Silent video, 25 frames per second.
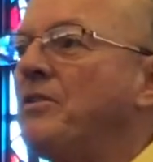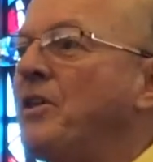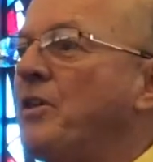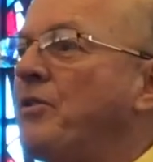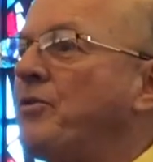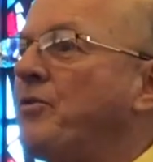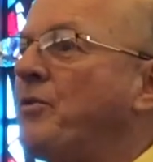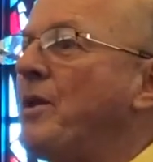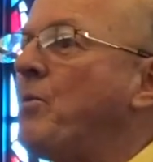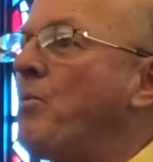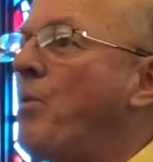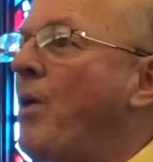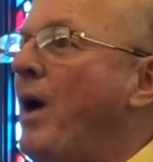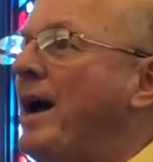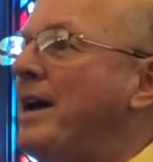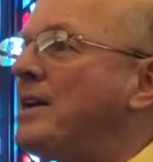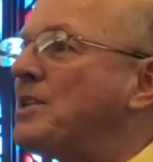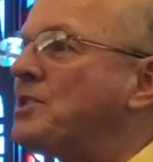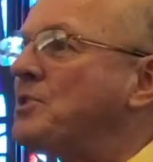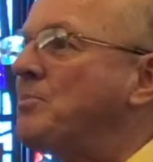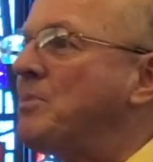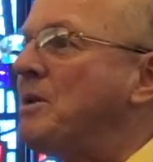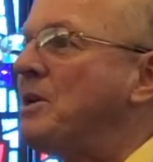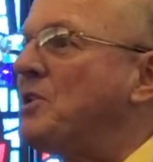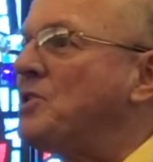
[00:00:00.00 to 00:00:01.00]
the three
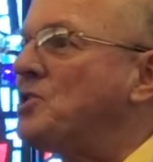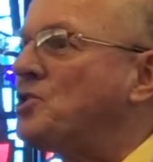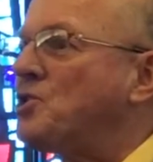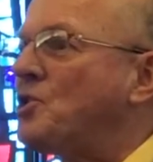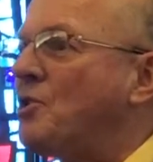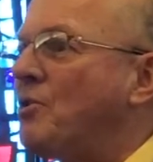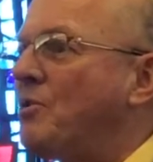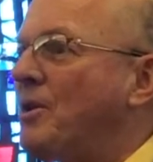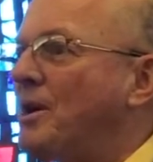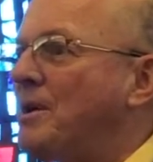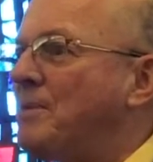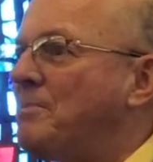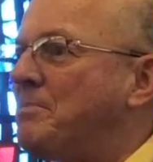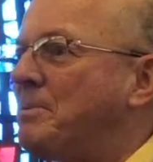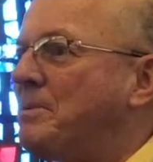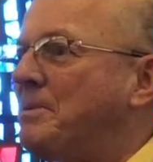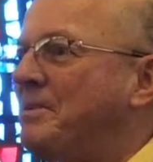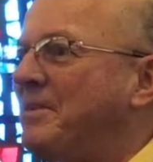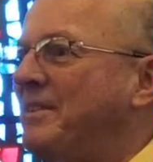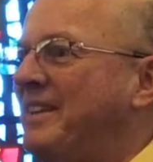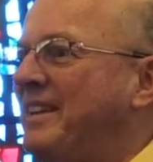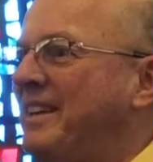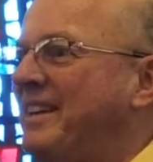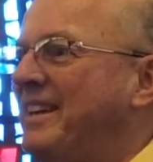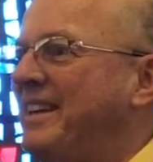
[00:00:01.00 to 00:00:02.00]
wise men show
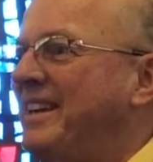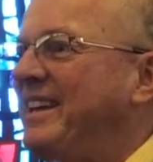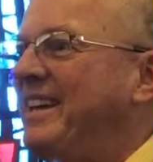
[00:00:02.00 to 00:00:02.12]
up